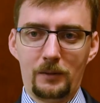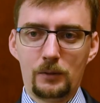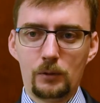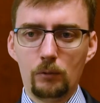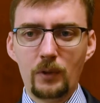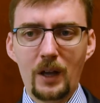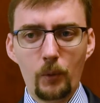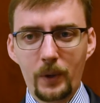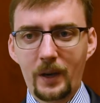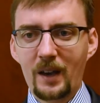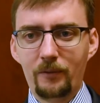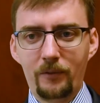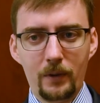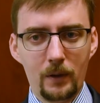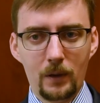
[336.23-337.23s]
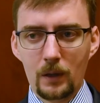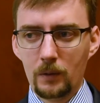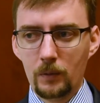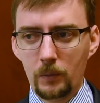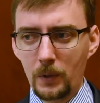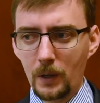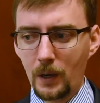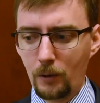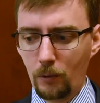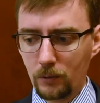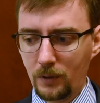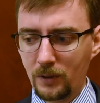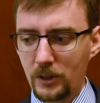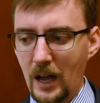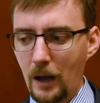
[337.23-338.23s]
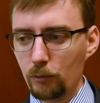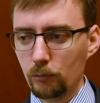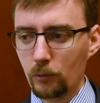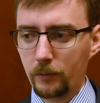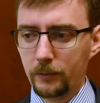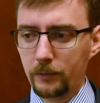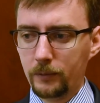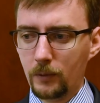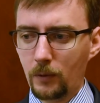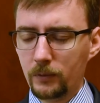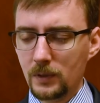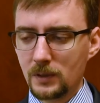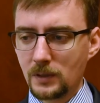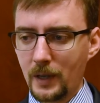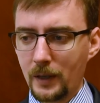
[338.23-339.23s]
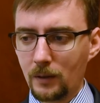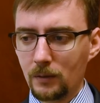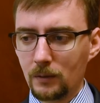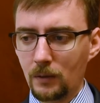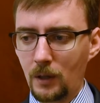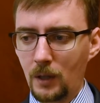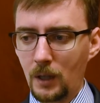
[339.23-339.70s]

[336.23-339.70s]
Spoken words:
So now we are on the down of this cycle.